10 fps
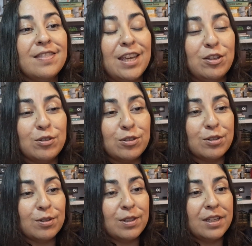They
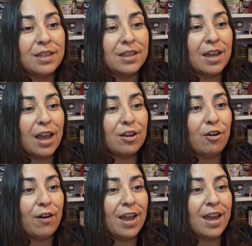usually
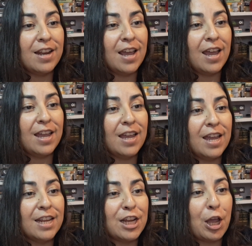go ahead
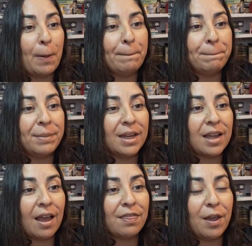and
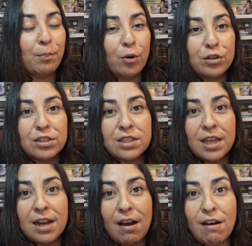pick the books
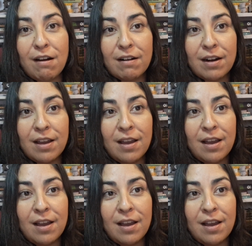that are